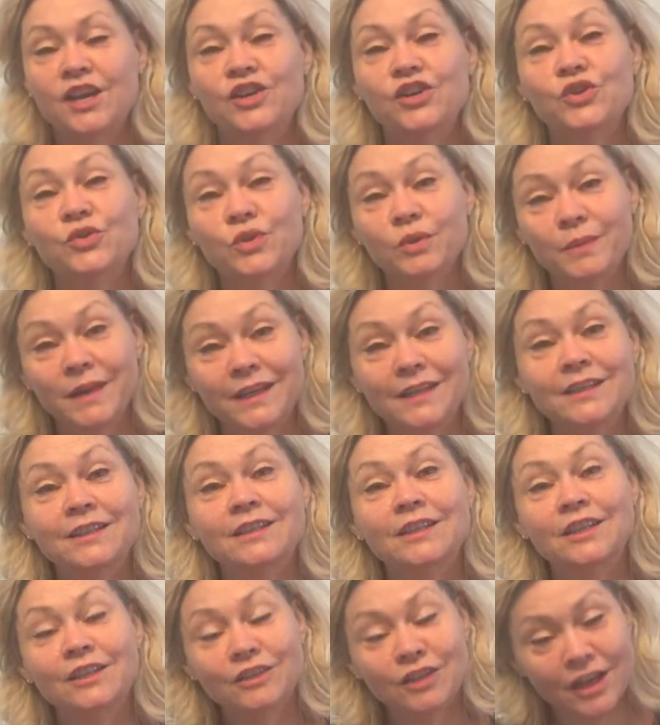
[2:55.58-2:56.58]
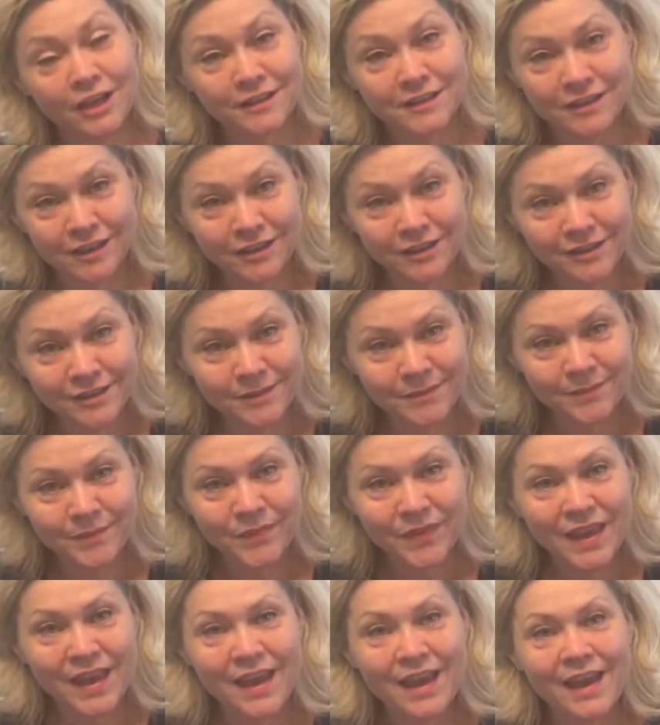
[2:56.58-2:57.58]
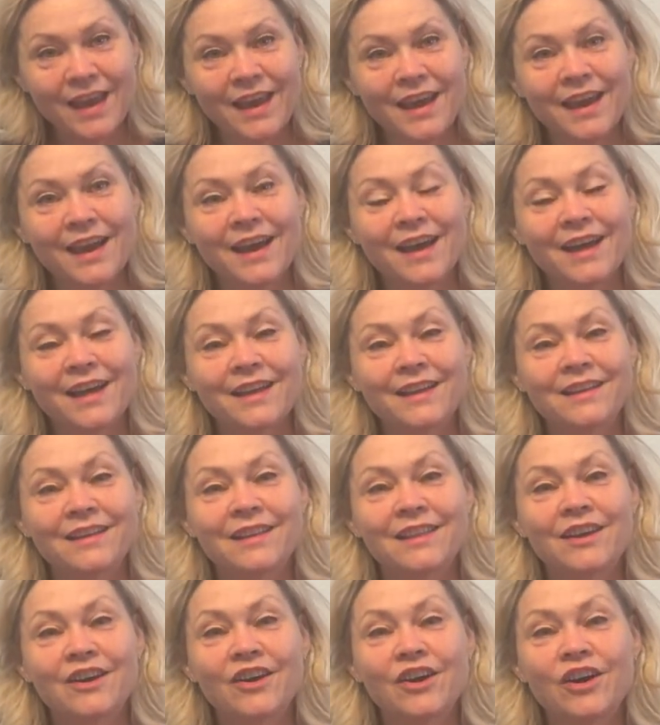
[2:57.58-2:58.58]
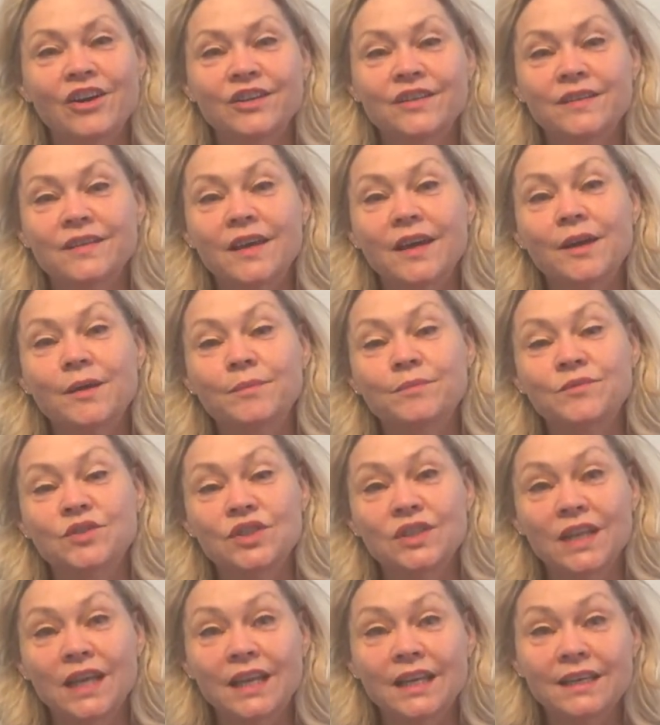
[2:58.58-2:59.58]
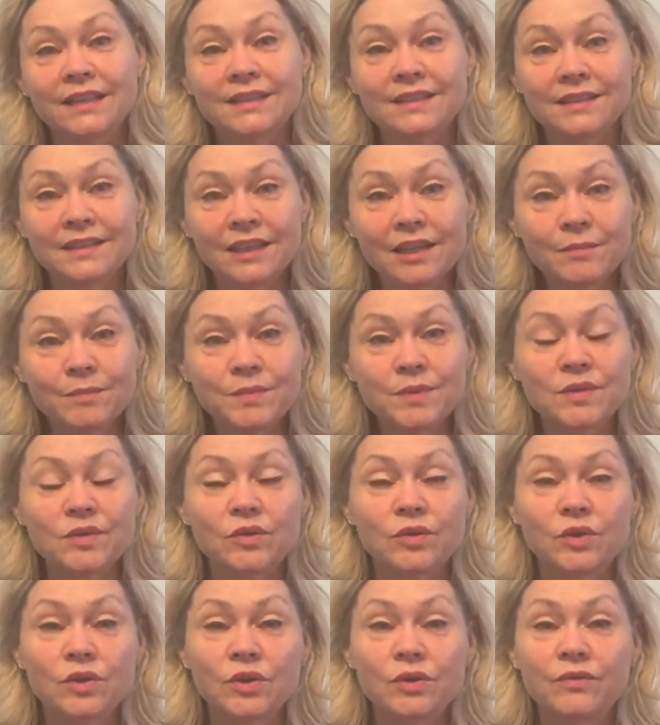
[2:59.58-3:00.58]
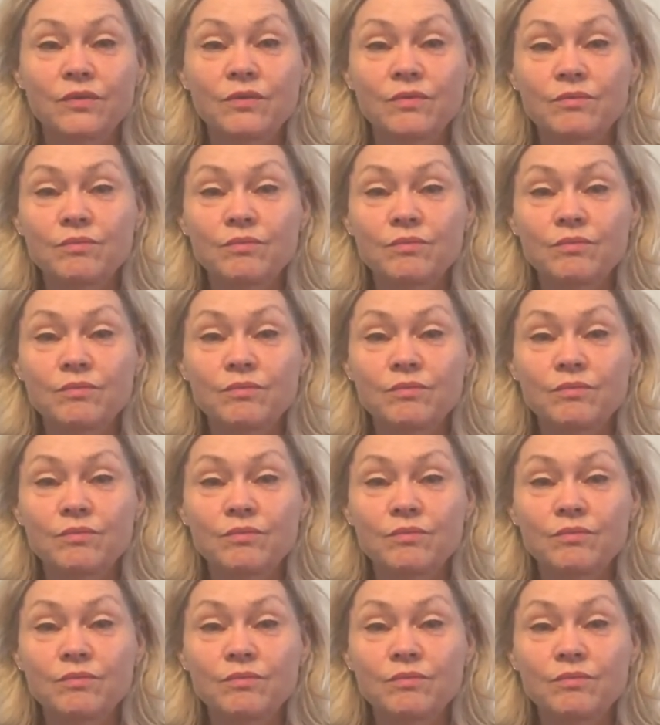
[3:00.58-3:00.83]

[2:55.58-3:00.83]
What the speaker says: you are making a lot of cells. And there are some genetic SNPs or